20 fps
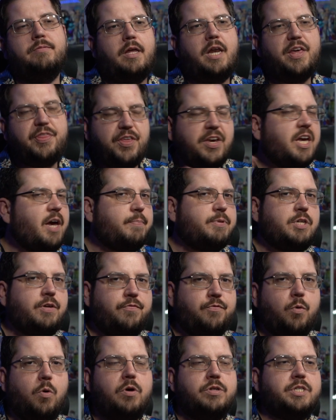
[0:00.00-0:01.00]
And I think episode
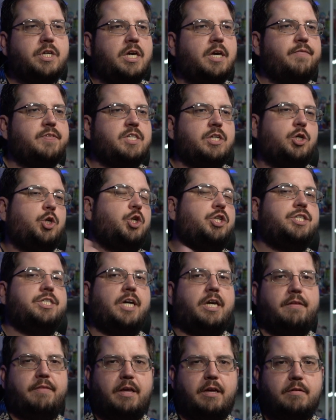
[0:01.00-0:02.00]
4 is going to give us a good
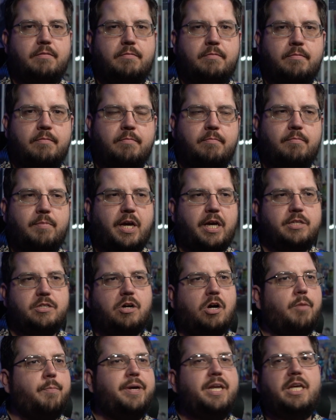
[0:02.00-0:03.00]
sign of that, because
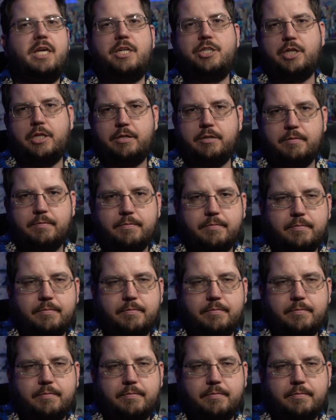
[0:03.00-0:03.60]
they're all meeting each other.